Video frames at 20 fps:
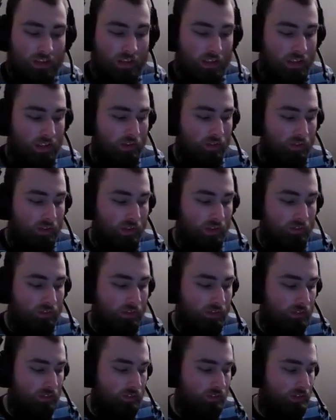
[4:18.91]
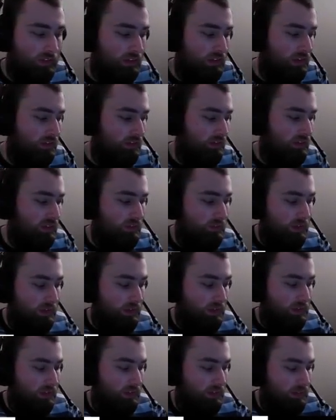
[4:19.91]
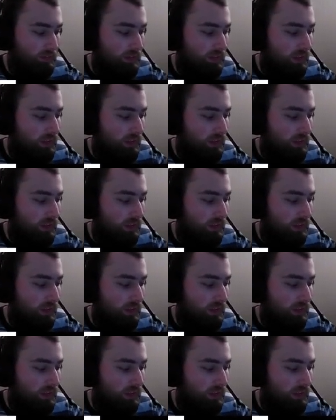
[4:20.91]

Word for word: the ref called for security to break it up,